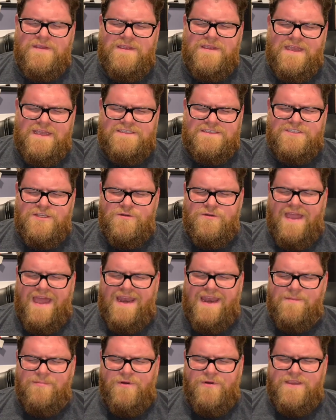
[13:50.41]
And so, God,
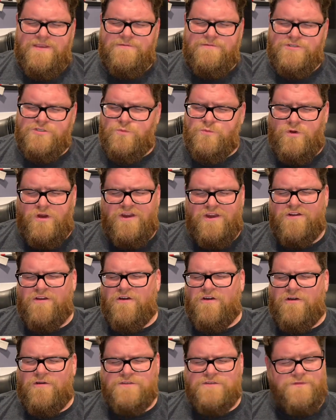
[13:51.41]
I pray you would just work in our
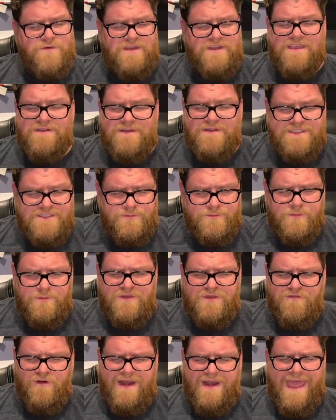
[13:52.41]
hearts. Forgive us when
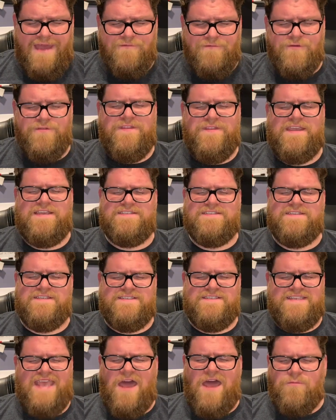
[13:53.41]
we run after things that
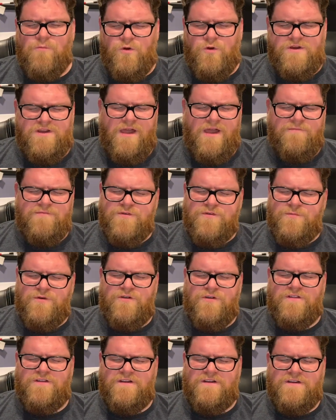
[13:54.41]
sound more
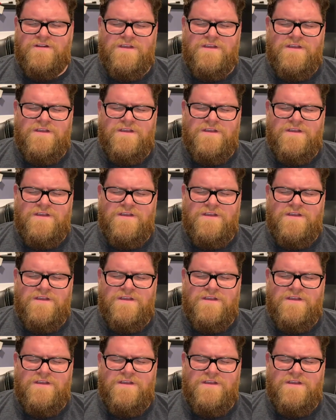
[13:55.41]
comfortable or